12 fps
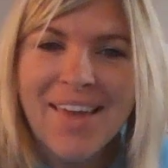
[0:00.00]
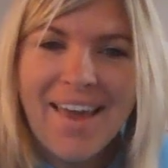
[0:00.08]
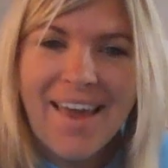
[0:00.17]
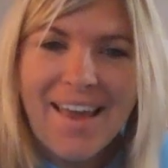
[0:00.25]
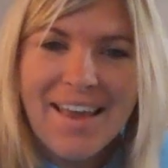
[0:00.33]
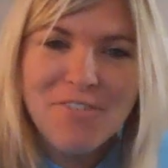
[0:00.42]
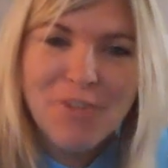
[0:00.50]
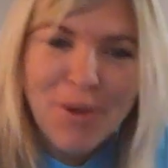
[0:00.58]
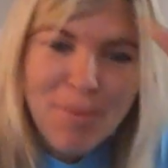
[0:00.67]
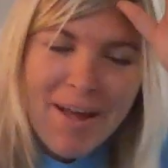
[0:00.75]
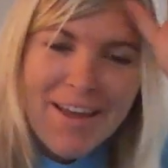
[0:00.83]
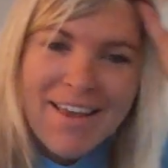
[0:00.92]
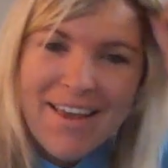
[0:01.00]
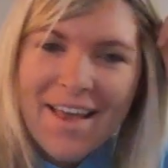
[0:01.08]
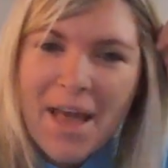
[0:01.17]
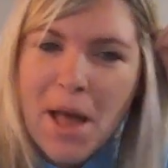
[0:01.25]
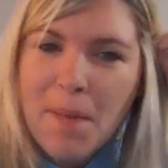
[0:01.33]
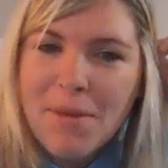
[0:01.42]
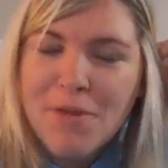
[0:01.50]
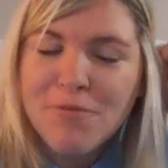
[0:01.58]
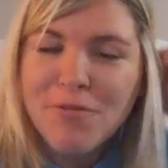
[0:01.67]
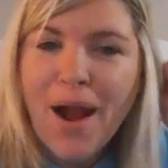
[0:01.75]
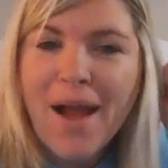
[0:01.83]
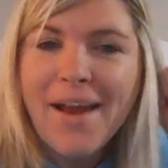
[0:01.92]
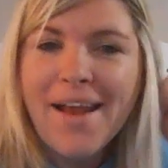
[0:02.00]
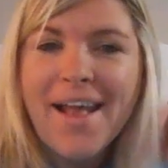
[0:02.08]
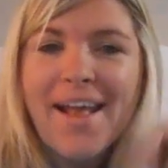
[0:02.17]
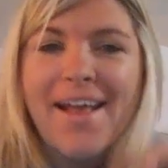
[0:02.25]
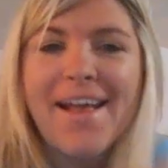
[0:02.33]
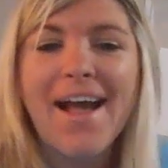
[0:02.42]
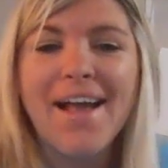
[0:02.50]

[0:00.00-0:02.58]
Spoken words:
Hey everybody, happy Friday.